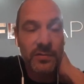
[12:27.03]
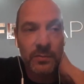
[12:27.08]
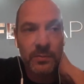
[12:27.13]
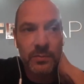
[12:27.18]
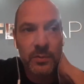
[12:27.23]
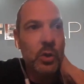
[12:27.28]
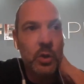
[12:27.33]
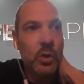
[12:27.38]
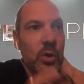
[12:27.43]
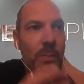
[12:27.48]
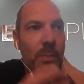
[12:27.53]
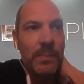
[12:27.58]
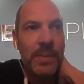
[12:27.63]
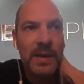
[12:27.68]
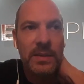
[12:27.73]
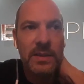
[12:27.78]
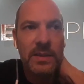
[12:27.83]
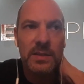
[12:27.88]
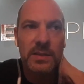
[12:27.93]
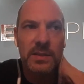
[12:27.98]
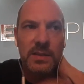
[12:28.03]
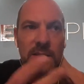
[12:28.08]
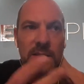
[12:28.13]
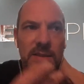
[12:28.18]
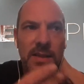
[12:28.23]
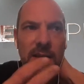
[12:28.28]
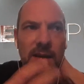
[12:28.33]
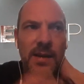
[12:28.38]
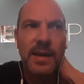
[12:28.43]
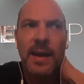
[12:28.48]
two competitors
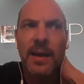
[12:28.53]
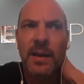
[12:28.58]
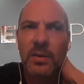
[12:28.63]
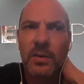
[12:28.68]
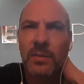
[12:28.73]
decide, hang on,